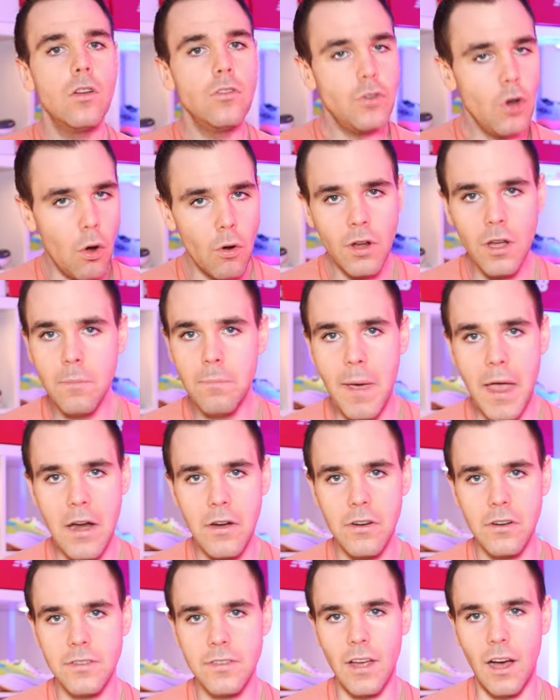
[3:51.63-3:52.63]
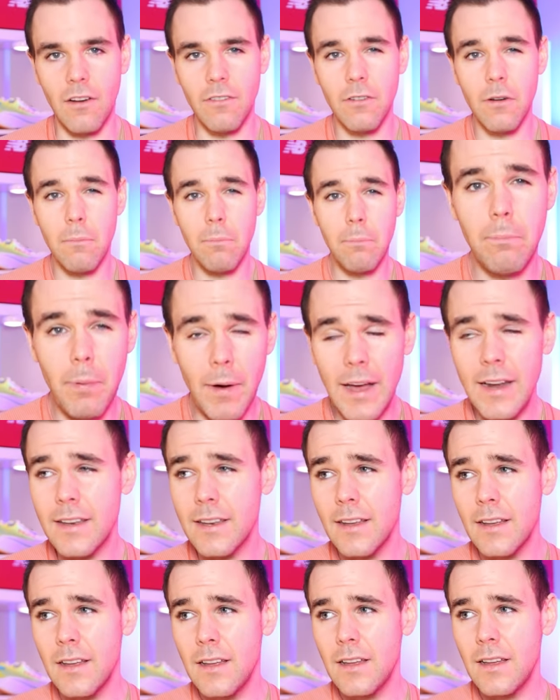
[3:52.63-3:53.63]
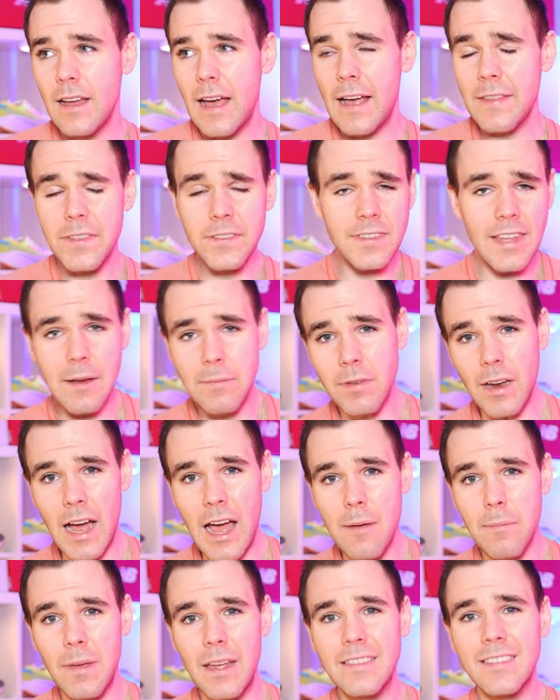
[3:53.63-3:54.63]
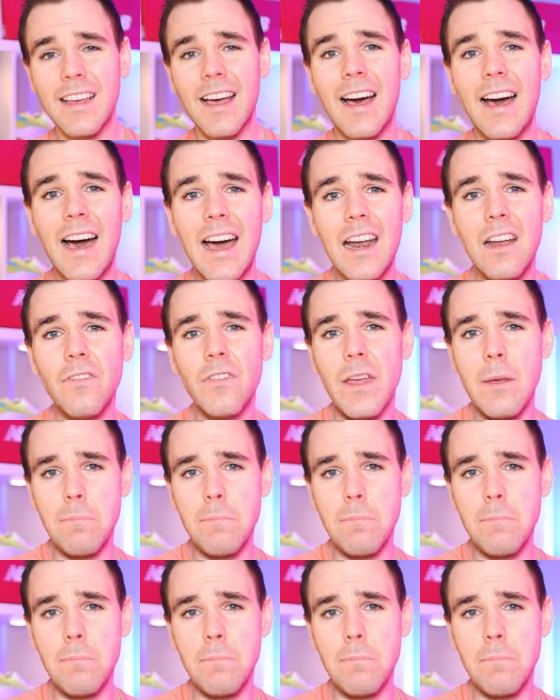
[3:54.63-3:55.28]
Don't compare yourself. But at the same time, it's kind of